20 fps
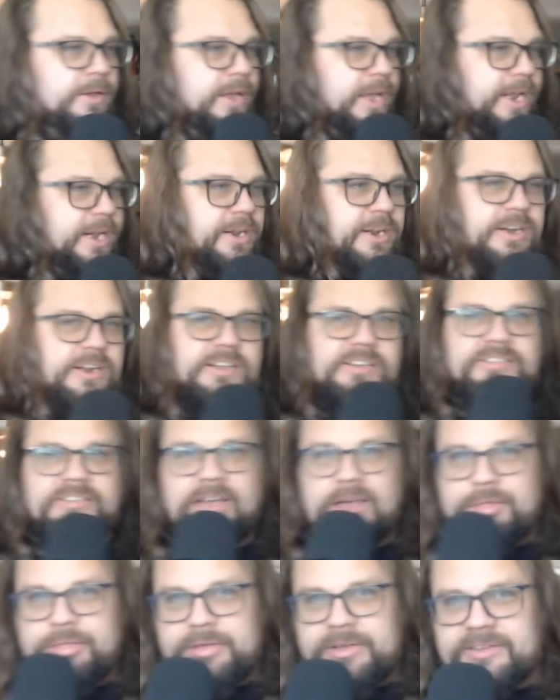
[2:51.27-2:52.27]
And in his
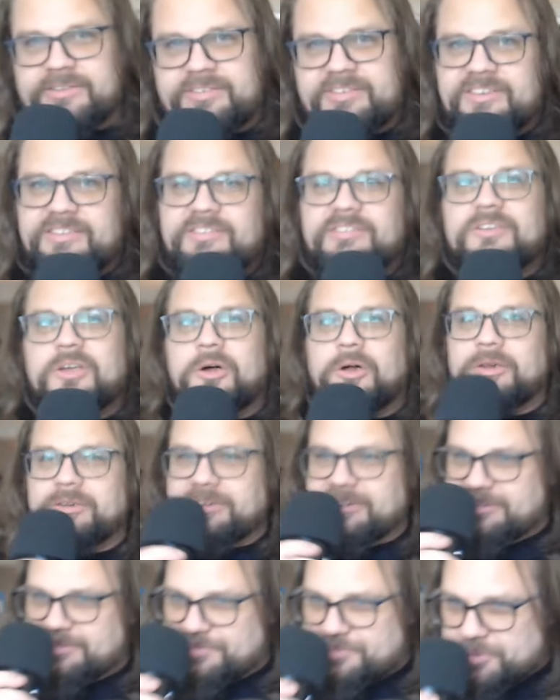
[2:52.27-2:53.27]
ethics, it's called
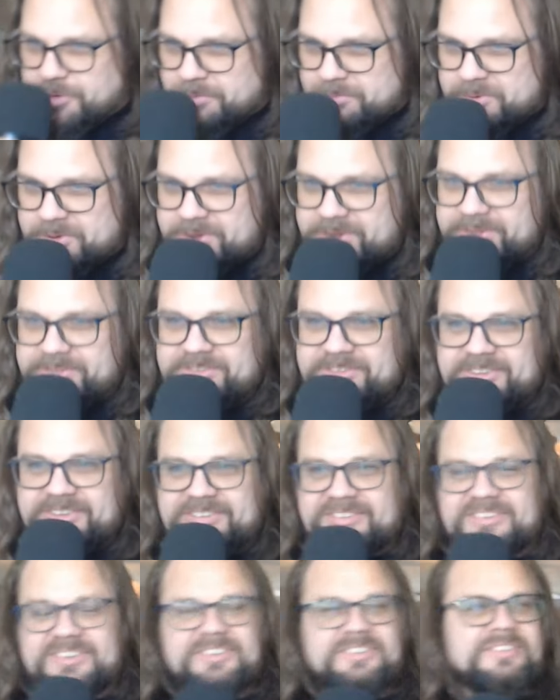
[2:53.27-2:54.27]
its formal
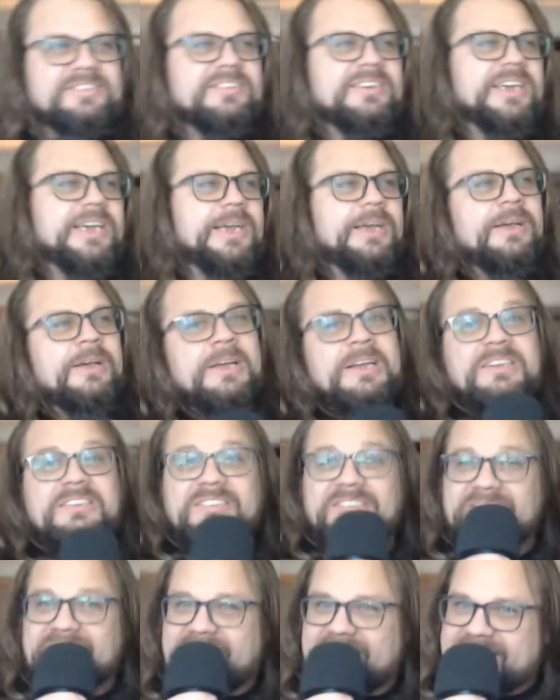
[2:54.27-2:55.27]
consistency.
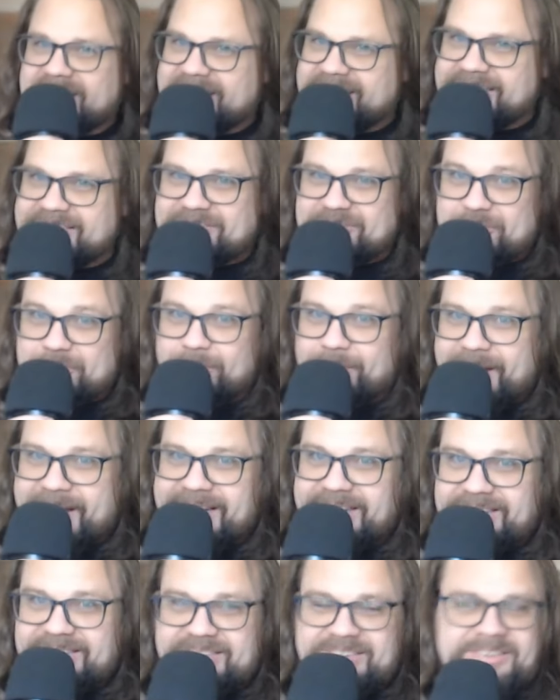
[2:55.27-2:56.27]
Stealing is
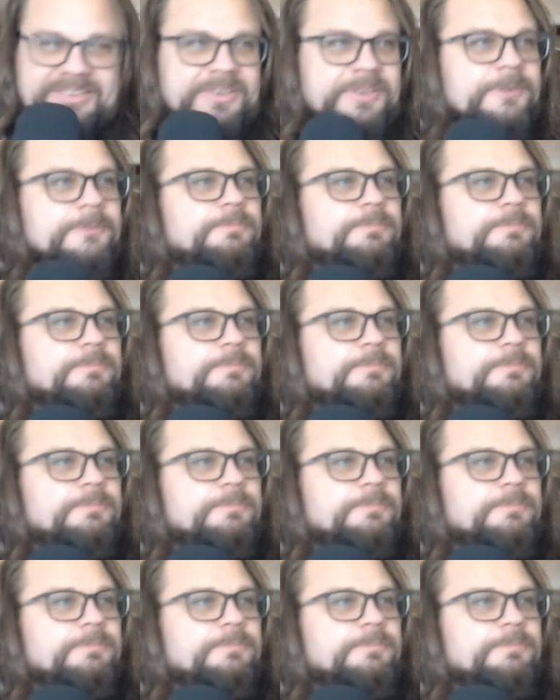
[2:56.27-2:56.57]
great."